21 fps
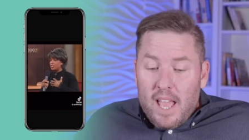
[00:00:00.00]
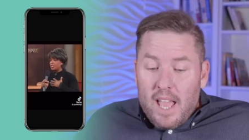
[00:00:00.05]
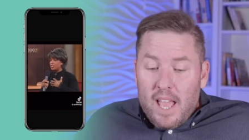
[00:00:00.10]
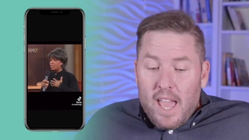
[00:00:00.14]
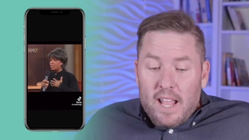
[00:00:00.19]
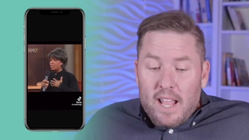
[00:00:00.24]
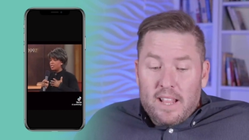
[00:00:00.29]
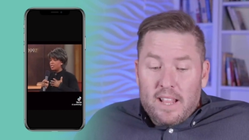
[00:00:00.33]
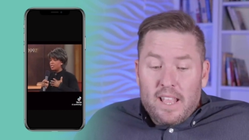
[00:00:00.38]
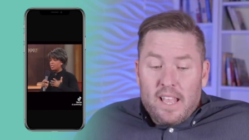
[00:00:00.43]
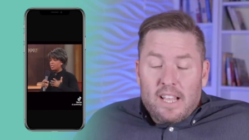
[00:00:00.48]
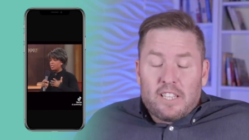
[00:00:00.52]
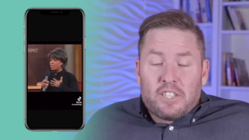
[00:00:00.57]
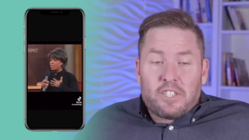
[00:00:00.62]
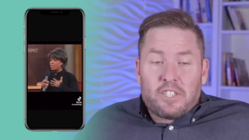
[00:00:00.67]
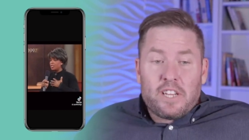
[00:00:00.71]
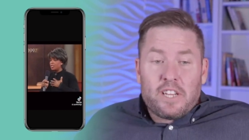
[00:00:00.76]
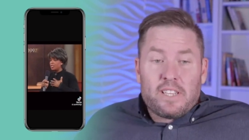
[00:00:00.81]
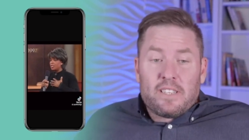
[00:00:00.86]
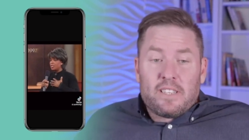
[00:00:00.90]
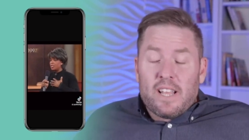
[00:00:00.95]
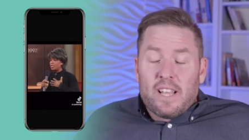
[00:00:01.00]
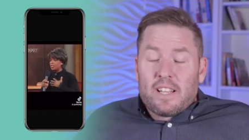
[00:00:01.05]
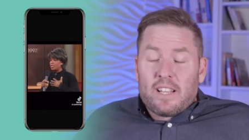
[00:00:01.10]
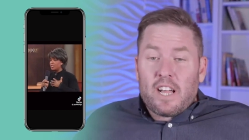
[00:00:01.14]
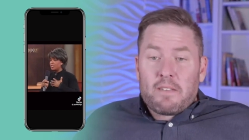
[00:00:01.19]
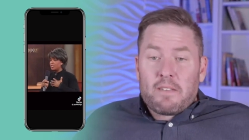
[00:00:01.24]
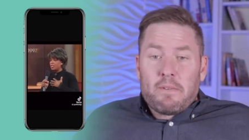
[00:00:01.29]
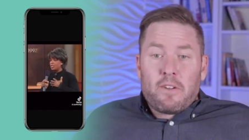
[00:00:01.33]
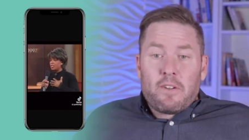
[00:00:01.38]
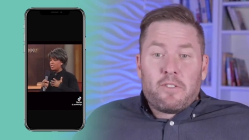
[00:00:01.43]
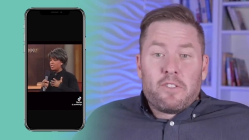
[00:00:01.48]
And she's
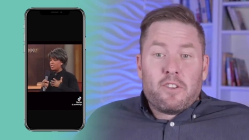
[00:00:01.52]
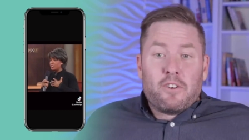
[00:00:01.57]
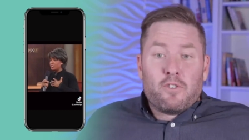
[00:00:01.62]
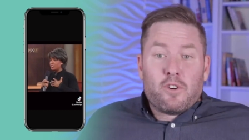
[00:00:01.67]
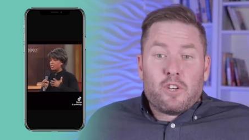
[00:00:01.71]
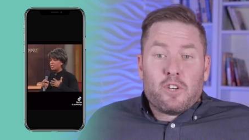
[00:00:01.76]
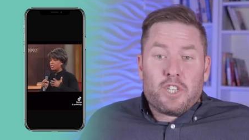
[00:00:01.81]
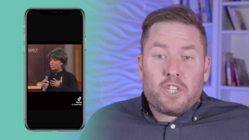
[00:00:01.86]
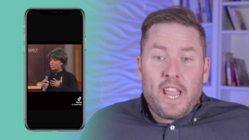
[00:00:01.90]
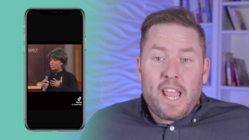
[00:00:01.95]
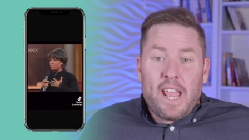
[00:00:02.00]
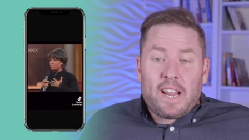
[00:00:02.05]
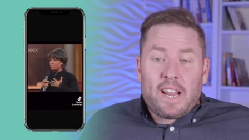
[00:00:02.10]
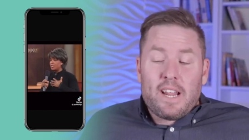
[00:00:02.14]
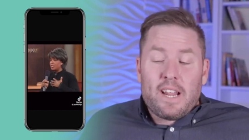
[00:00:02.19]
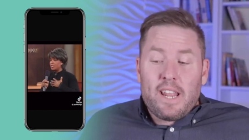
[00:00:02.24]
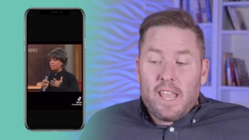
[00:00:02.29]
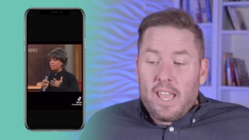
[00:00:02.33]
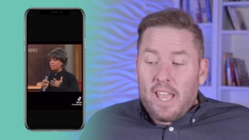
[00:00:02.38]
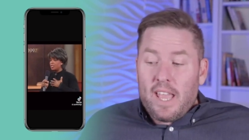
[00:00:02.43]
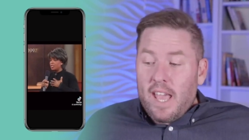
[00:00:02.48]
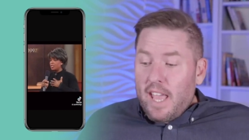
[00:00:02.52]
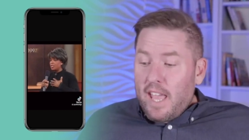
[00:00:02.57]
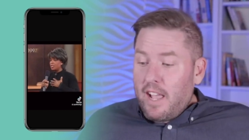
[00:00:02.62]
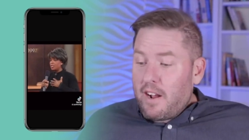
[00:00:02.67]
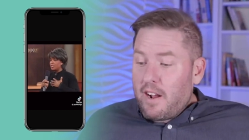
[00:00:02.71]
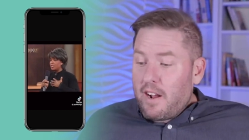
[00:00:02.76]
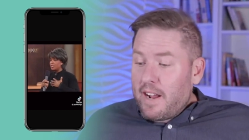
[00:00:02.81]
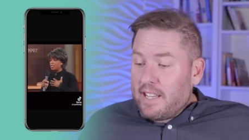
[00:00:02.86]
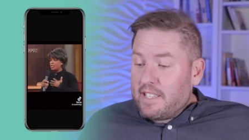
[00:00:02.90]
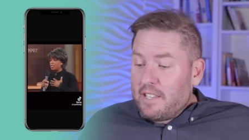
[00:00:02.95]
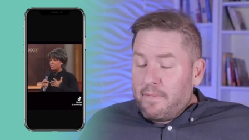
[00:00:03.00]
talking about Christianity
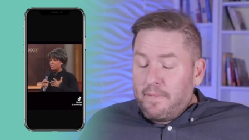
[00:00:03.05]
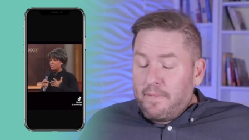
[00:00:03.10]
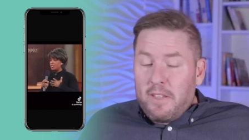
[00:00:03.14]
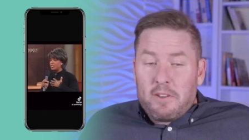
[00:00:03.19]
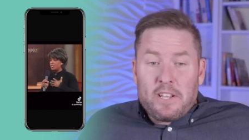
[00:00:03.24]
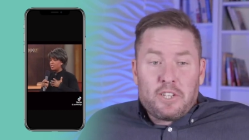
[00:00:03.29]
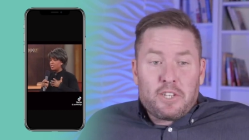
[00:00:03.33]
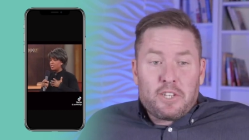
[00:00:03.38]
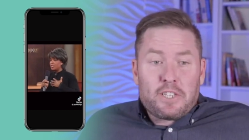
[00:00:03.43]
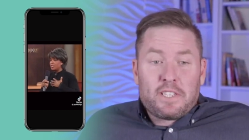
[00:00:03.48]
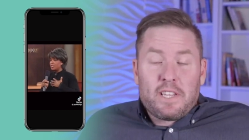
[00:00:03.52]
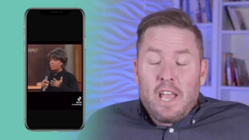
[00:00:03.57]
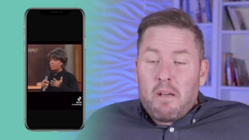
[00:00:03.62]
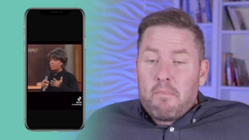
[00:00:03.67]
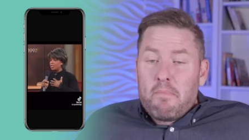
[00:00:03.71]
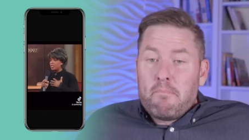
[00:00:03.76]
here as if you can just